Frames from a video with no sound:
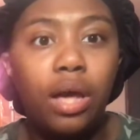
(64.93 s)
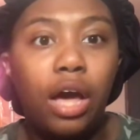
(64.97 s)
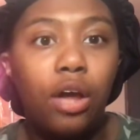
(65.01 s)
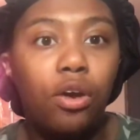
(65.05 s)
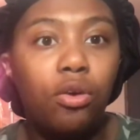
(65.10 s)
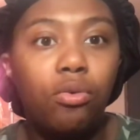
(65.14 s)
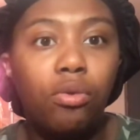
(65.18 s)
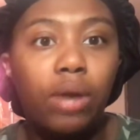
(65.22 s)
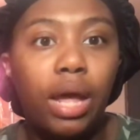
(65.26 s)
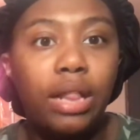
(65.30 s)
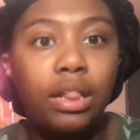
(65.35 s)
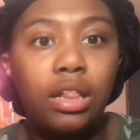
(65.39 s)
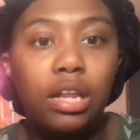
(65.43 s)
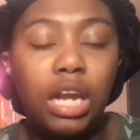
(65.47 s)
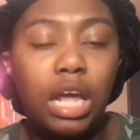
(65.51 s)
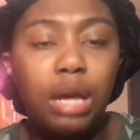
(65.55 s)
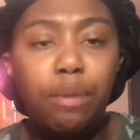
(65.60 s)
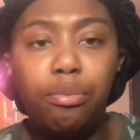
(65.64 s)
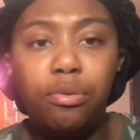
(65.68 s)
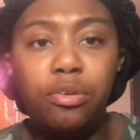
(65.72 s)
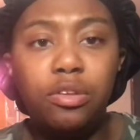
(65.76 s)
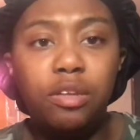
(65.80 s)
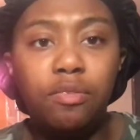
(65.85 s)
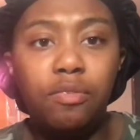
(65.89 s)
I don't like the
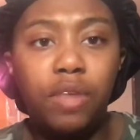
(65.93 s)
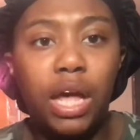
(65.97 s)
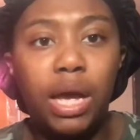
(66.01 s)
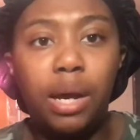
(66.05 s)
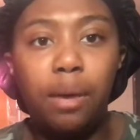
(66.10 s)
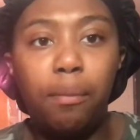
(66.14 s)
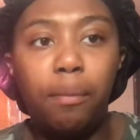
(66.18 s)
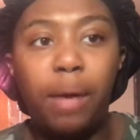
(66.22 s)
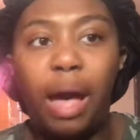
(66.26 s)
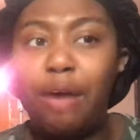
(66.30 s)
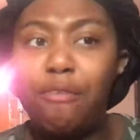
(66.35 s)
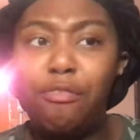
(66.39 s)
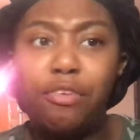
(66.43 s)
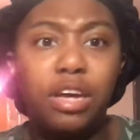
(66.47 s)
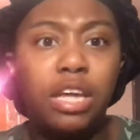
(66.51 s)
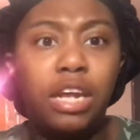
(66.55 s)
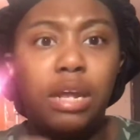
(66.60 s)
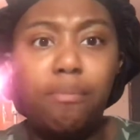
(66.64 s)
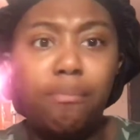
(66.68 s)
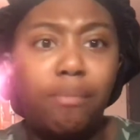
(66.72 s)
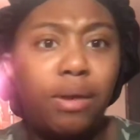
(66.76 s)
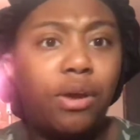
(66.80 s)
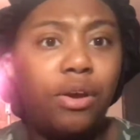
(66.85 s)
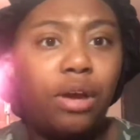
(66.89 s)
labels of, like, African
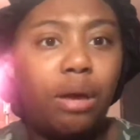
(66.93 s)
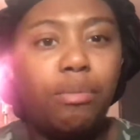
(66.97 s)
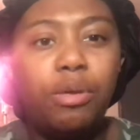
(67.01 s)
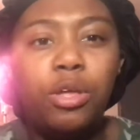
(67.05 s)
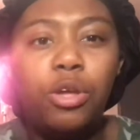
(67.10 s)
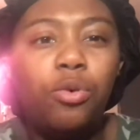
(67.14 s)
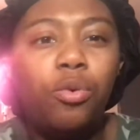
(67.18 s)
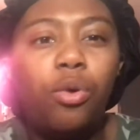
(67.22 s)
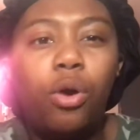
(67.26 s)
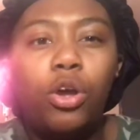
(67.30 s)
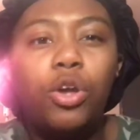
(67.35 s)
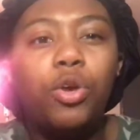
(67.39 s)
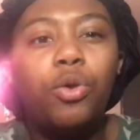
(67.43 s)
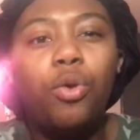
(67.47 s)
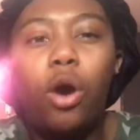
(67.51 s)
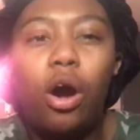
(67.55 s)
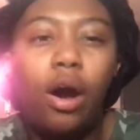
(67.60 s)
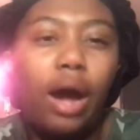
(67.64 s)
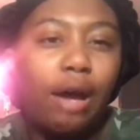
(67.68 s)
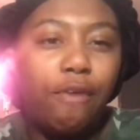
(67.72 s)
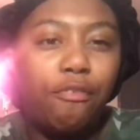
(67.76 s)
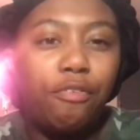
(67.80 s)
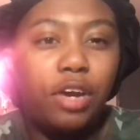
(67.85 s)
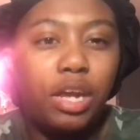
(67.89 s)
American. I mean, you are
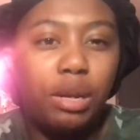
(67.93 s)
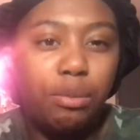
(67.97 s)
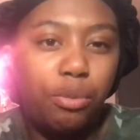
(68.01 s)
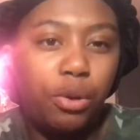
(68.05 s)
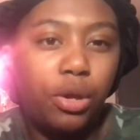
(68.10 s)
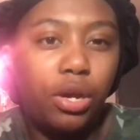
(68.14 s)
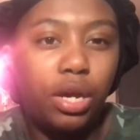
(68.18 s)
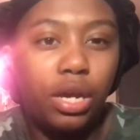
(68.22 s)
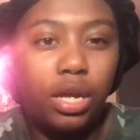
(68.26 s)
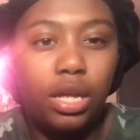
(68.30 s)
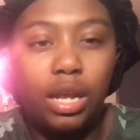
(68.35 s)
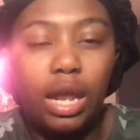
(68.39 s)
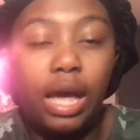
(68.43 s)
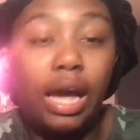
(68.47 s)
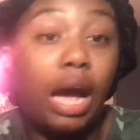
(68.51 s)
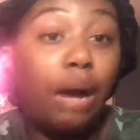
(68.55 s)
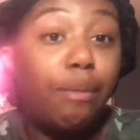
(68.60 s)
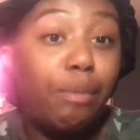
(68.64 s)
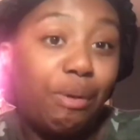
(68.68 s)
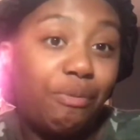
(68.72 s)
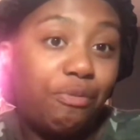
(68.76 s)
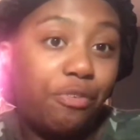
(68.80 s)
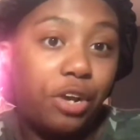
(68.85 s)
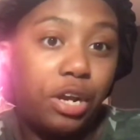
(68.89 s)
African American. Like, I'm
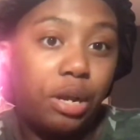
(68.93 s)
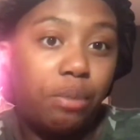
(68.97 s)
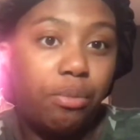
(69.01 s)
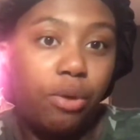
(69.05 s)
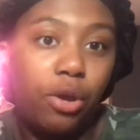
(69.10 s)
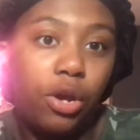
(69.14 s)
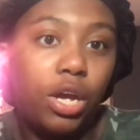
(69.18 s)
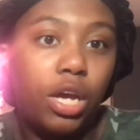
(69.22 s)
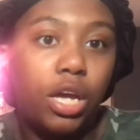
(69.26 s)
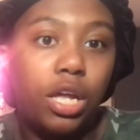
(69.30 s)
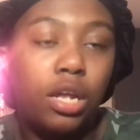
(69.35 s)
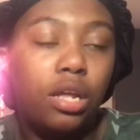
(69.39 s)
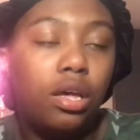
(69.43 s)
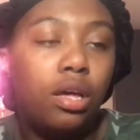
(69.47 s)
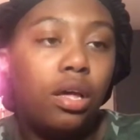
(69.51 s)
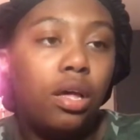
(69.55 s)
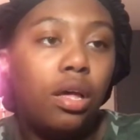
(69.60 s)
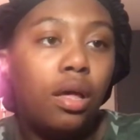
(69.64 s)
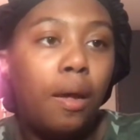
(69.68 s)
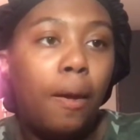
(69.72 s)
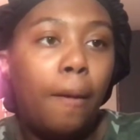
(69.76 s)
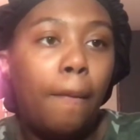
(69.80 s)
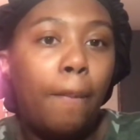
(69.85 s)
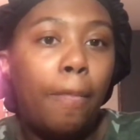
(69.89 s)
African American.
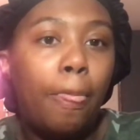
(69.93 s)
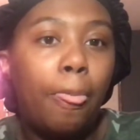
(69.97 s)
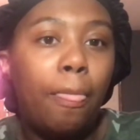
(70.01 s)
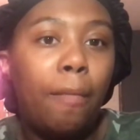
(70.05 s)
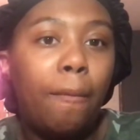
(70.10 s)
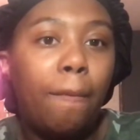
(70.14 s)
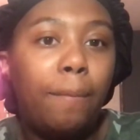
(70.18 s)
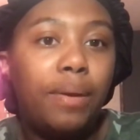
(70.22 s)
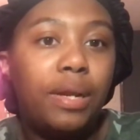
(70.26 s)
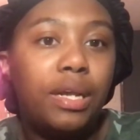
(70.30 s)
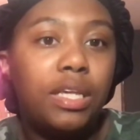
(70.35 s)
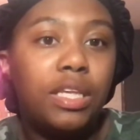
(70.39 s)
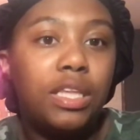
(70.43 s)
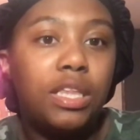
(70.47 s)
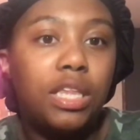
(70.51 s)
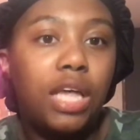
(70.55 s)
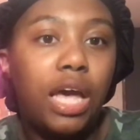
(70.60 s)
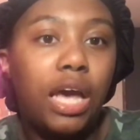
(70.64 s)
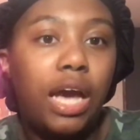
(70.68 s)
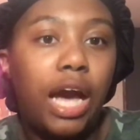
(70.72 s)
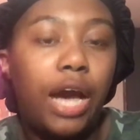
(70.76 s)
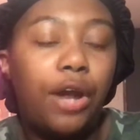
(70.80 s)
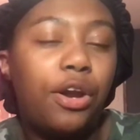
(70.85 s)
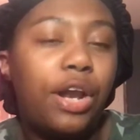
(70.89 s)
But it's
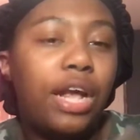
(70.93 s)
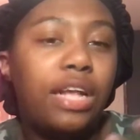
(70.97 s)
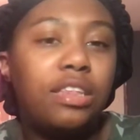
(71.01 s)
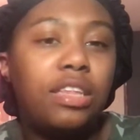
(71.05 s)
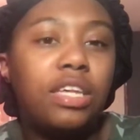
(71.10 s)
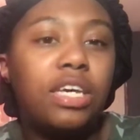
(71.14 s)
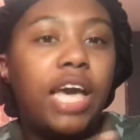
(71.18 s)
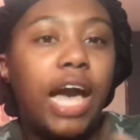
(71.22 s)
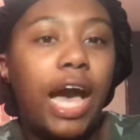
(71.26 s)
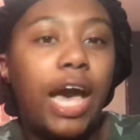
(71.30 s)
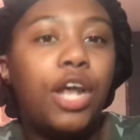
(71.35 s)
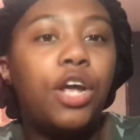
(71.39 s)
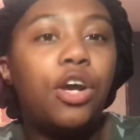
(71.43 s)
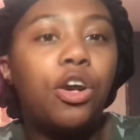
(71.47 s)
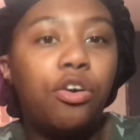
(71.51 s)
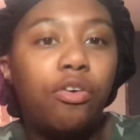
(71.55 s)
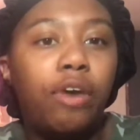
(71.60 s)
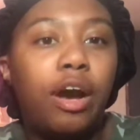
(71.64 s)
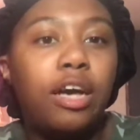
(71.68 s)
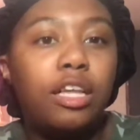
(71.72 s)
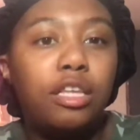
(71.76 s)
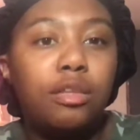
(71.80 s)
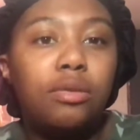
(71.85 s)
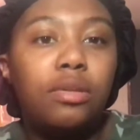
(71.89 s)
like, I don't like to
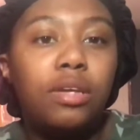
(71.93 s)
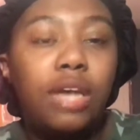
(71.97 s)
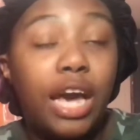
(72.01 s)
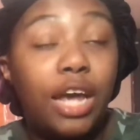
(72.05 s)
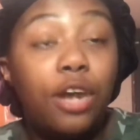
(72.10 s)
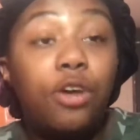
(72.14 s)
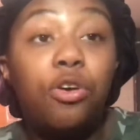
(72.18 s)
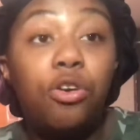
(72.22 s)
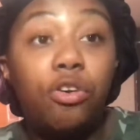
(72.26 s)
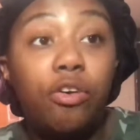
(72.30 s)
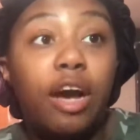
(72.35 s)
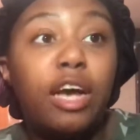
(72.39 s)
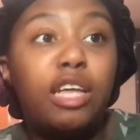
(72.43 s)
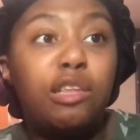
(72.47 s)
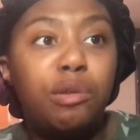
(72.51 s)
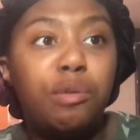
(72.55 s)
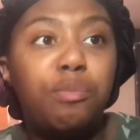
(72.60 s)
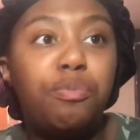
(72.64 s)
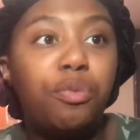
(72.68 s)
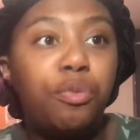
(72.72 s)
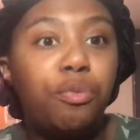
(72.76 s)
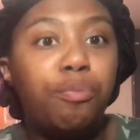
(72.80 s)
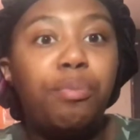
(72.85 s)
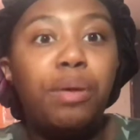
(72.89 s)
categorize
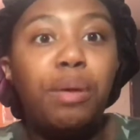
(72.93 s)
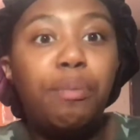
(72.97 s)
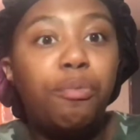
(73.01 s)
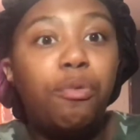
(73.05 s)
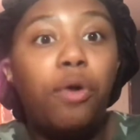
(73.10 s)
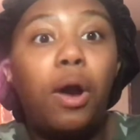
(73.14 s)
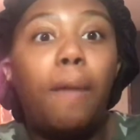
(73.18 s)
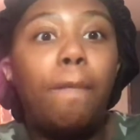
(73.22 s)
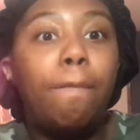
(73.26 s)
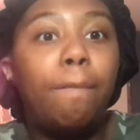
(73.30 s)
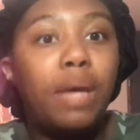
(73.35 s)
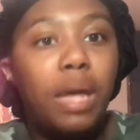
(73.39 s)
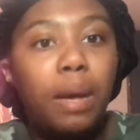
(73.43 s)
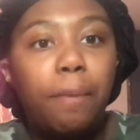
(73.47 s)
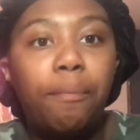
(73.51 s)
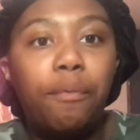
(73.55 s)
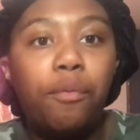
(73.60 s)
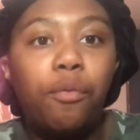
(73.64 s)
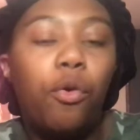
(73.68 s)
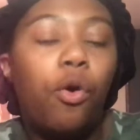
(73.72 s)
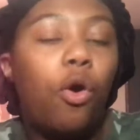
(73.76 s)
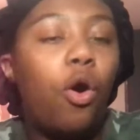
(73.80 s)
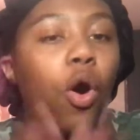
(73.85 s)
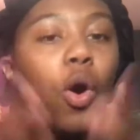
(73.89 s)
people. People are people.
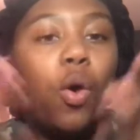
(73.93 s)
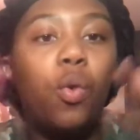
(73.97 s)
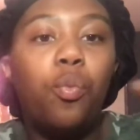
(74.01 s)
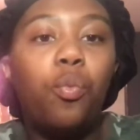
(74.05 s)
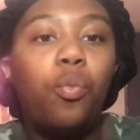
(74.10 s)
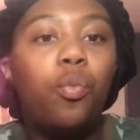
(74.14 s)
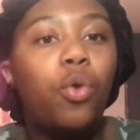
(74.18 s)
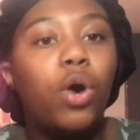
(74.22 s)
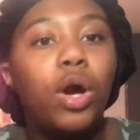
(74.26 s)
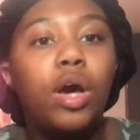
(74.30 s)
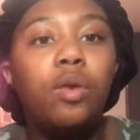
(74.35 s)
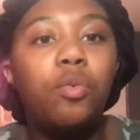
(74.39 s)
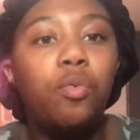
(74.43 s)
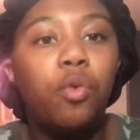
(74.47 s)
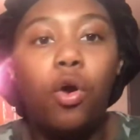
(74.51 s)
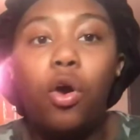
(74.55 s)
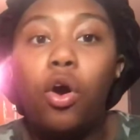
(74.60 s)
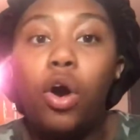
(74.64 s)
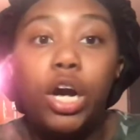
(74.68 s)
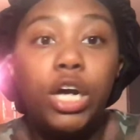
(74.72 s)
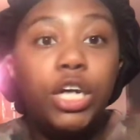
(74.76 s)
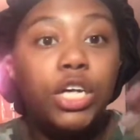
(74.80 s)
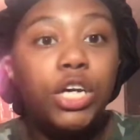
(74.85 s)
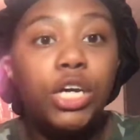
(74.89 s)
We're all one. We're
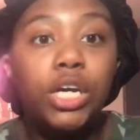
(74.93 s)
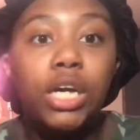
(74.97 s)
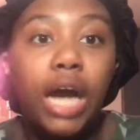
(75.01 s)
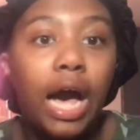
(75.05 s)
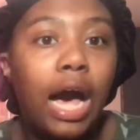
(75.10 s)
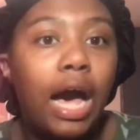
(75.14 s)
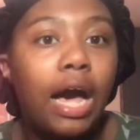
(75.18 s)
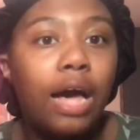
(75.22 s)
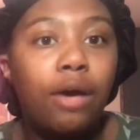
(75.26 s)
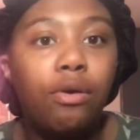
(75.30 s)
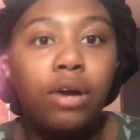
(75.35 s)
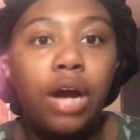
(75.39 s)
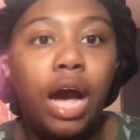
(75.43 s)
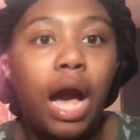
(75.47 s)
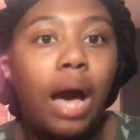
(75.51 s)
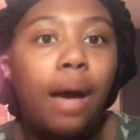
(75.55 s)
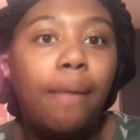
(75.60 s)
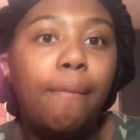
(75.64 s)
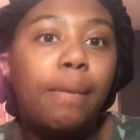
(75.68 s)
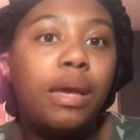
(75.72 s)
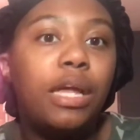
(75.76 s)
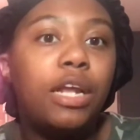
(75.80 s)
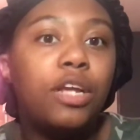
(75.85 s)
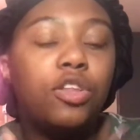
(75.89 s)
all under God. God
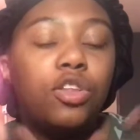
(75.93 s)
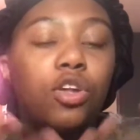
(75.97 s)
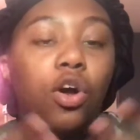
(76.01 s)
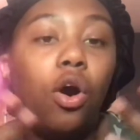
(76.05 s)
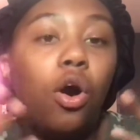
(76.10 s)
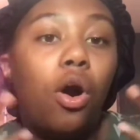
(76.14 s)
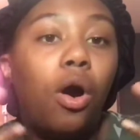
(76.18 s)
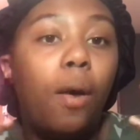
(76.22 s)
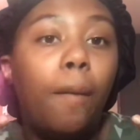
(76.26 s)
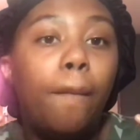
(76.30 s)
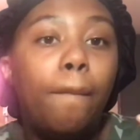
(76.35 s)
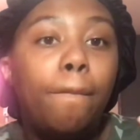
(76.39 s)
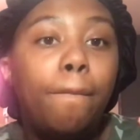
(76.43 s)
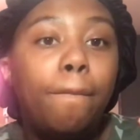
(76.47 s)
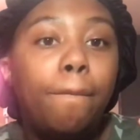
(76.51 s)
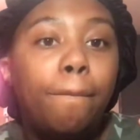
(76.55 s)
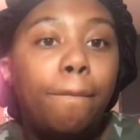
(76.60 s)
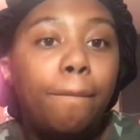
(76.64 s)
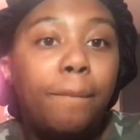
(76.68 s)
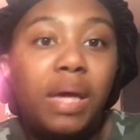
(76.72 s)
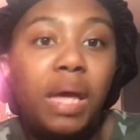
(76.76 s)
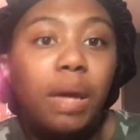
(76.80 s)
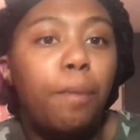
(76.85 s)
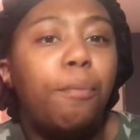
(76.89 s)
made us all
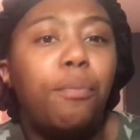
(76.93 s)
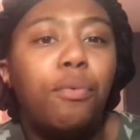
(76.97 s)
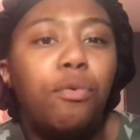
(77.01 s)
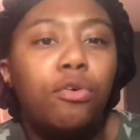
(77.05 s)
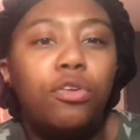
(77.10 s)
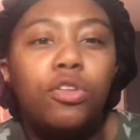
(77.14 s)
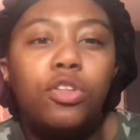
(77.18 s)
people.